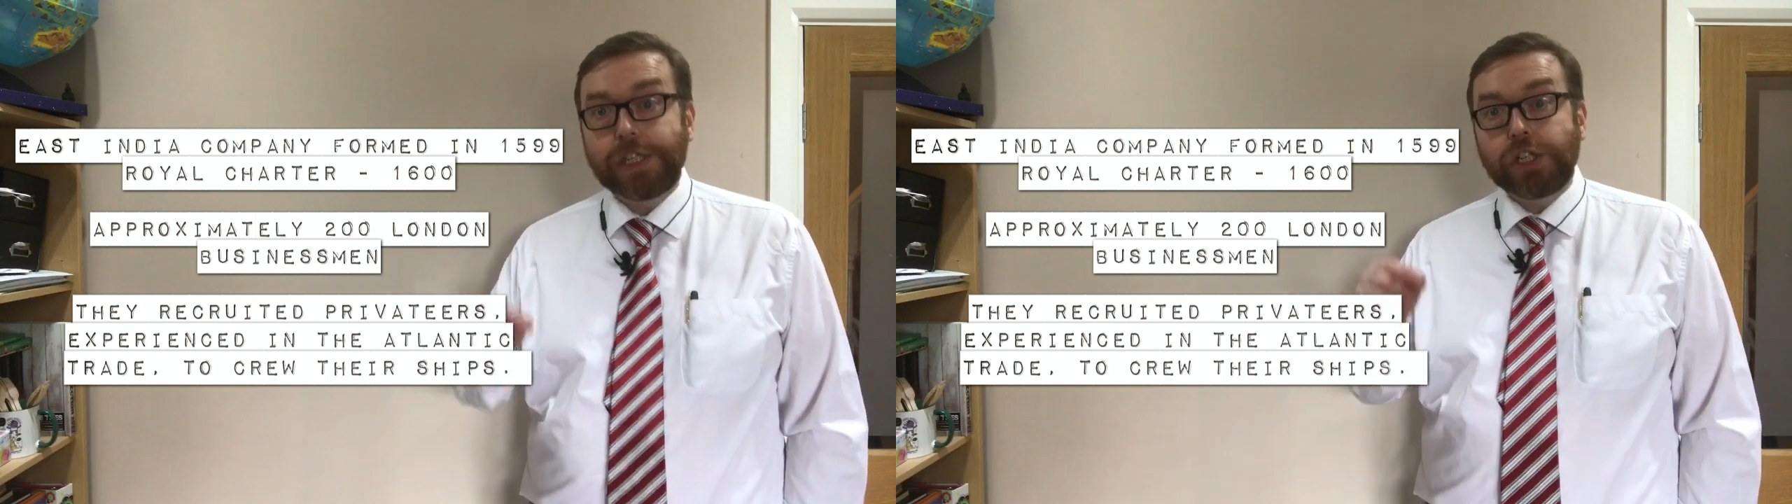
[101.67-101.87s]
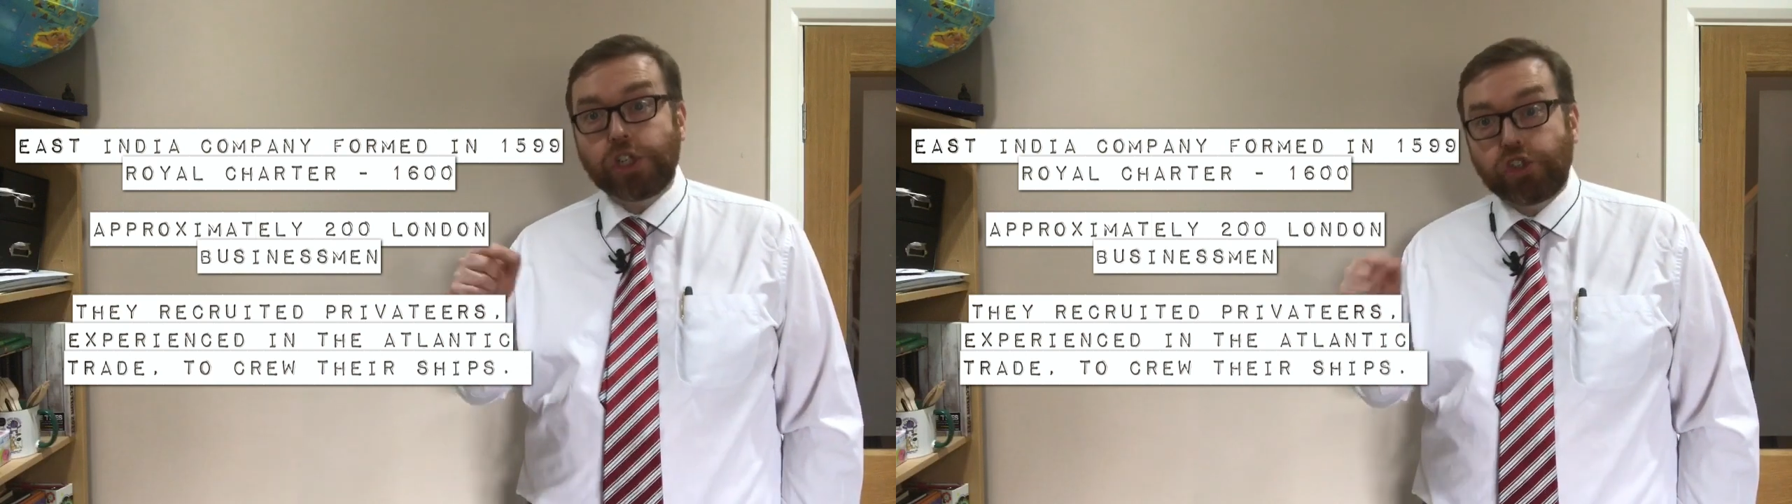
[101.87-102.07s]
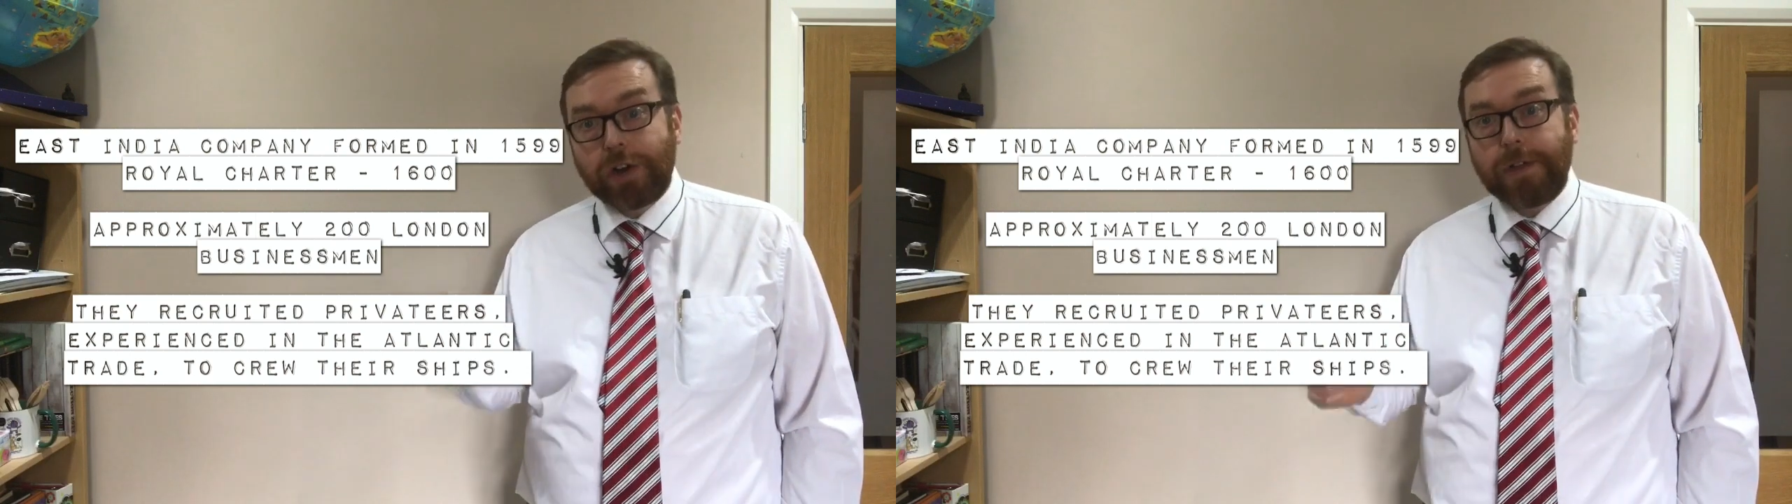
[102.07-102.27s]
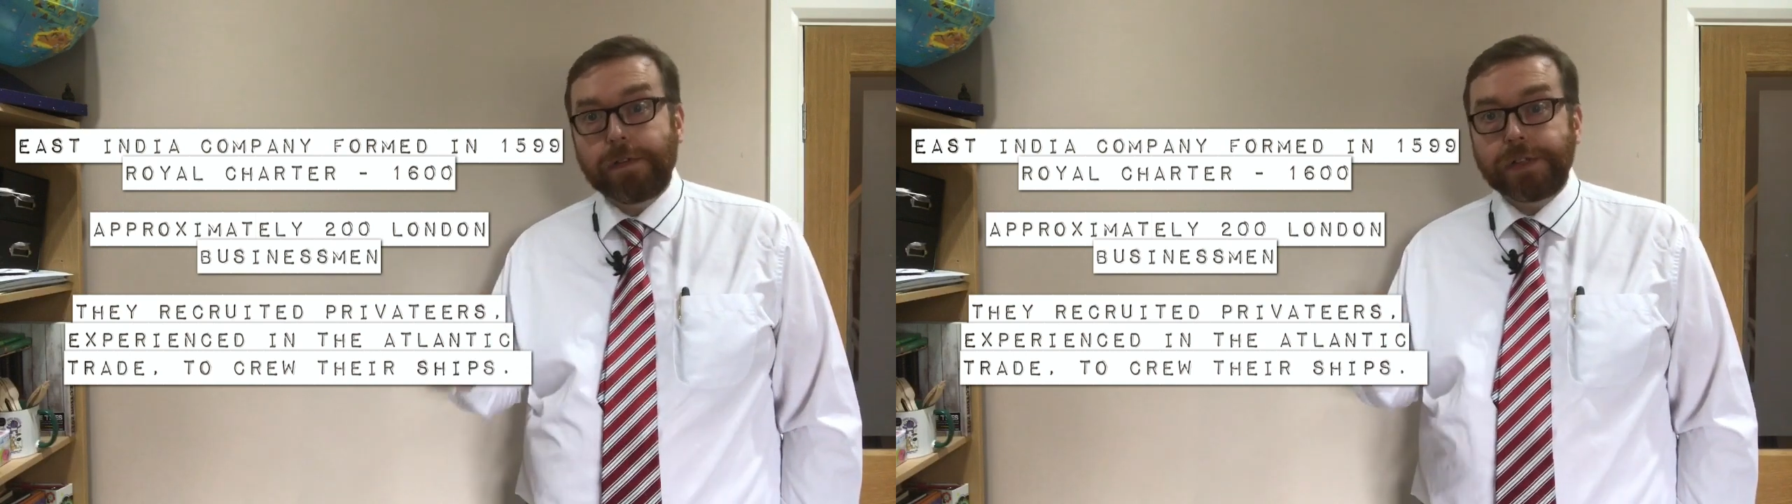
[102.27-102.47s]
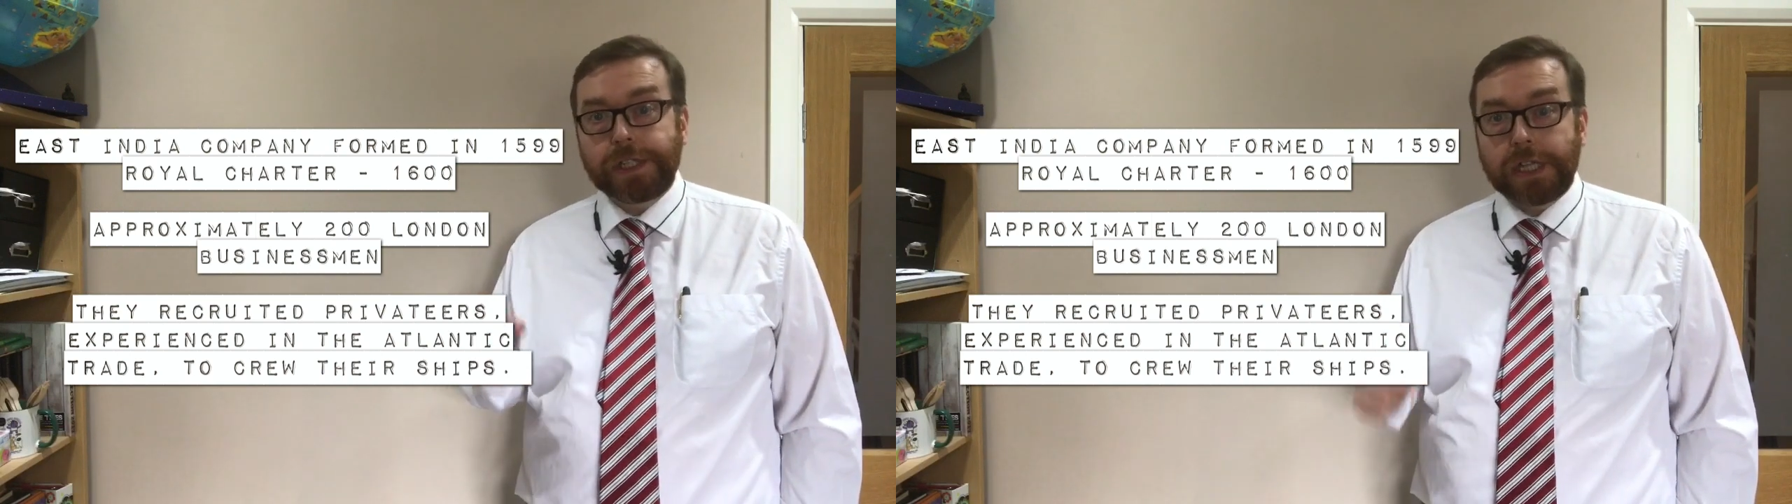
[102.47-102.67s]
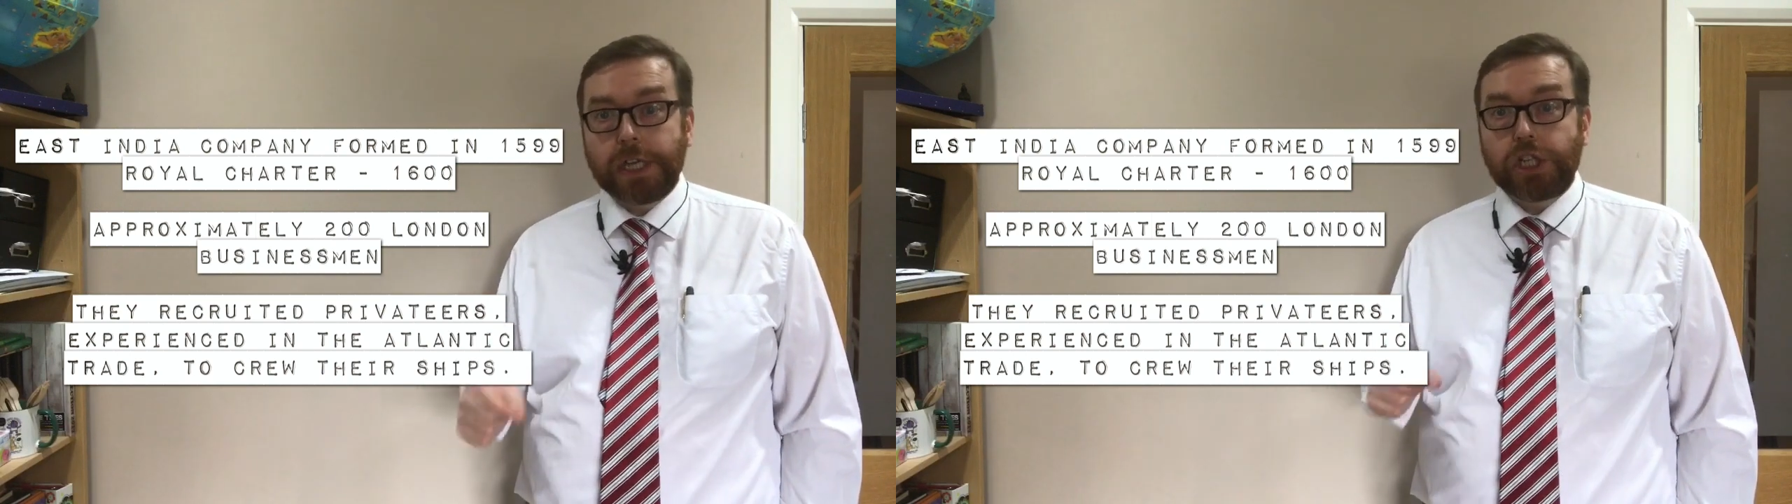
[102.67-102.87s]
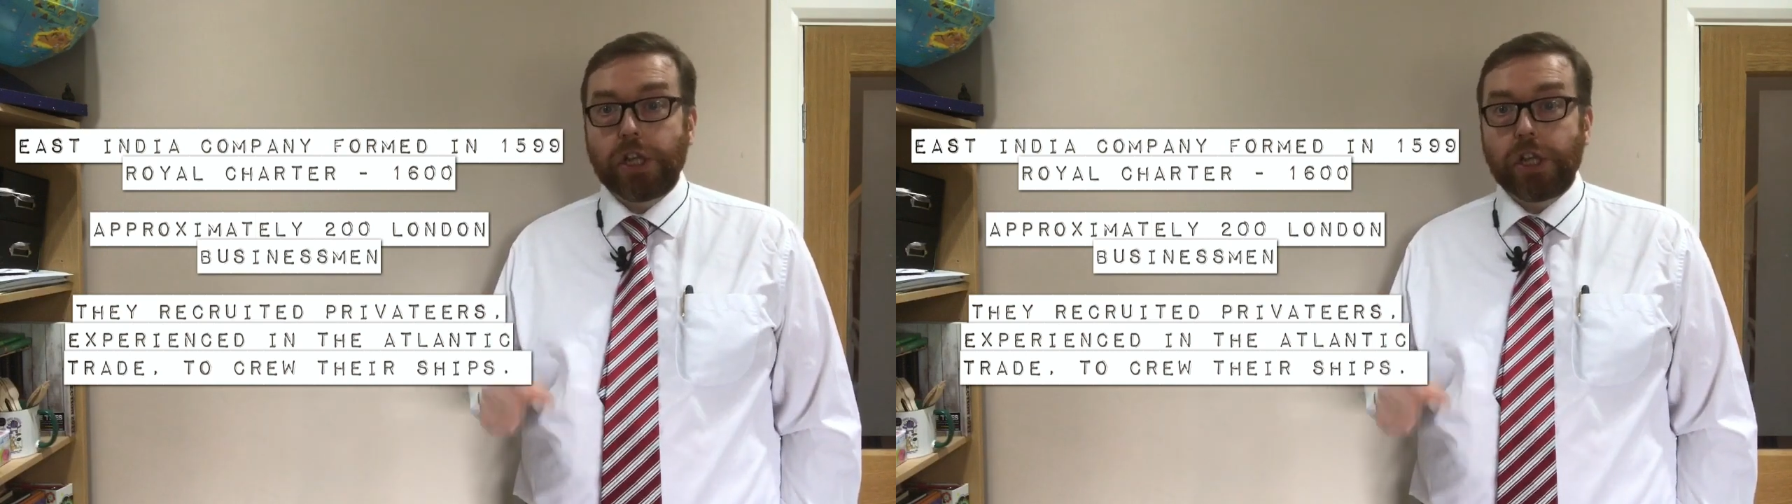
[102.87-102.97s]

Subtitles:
to travel such